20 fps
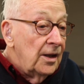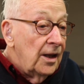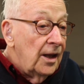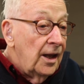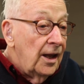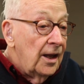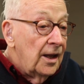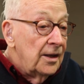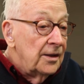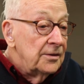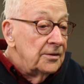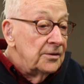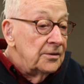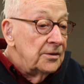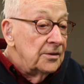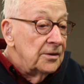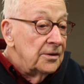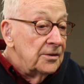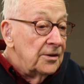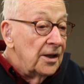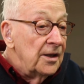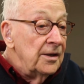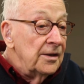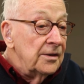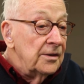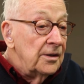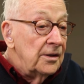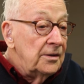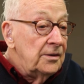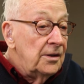And
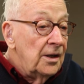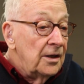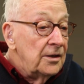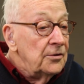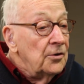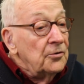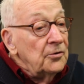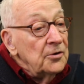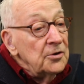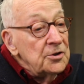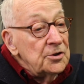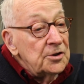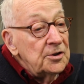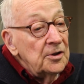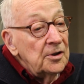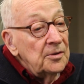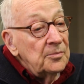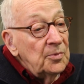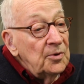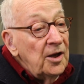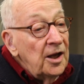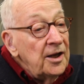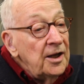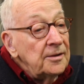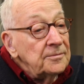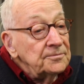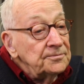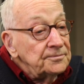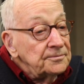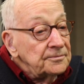then I noticed a
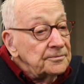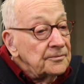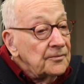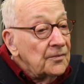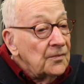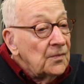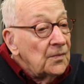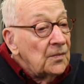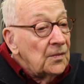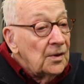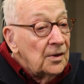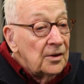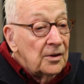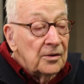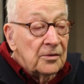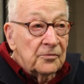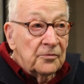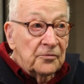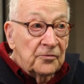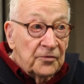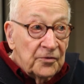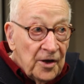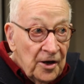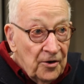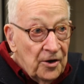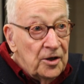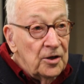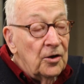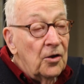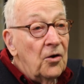plane
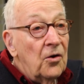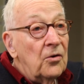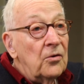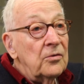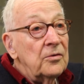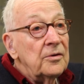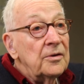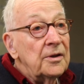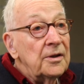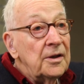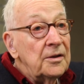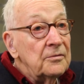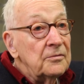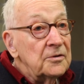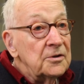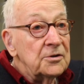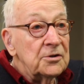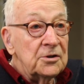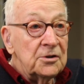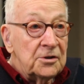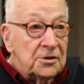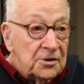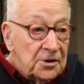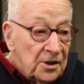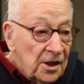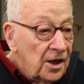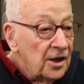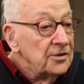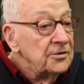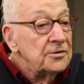very low. It was
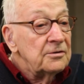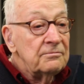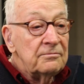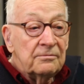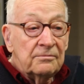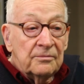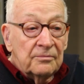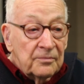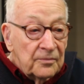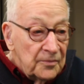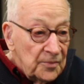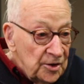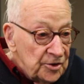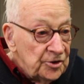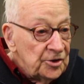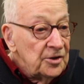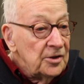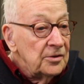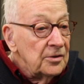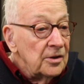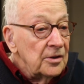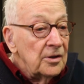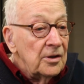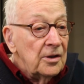just missing